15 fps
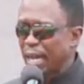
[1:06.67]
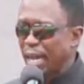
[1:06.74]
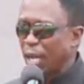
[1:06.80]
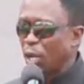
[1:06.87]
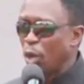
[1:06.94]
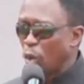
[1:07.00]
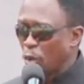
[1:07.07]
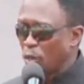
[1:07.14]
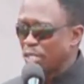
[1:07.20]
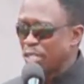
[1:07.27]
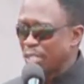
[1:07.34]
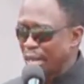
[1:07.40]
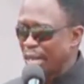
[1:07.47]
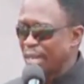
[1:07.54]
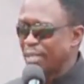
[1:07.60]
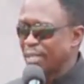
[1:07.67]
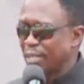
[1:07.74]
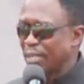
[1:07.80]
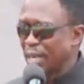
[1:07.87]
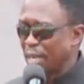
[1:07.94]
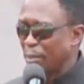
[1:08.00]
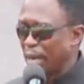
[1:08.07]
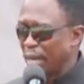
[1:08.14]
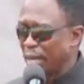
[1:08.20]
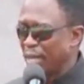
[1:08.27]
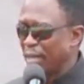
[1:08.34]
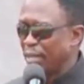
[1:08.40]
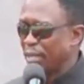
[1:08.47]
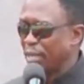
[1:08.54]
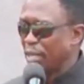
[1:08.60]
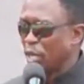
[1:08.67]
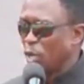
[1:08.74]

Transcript: Alongside Kamarin,